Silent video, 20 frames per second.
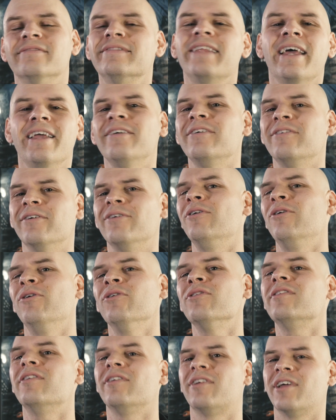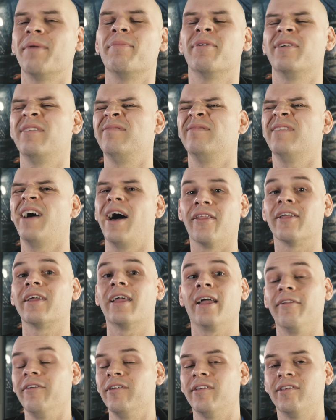They also come in other
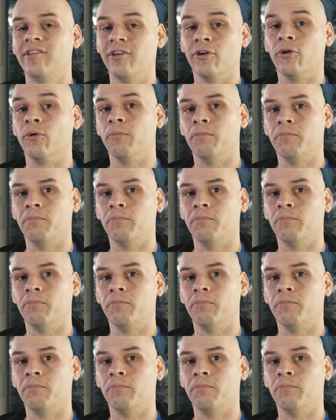colors too.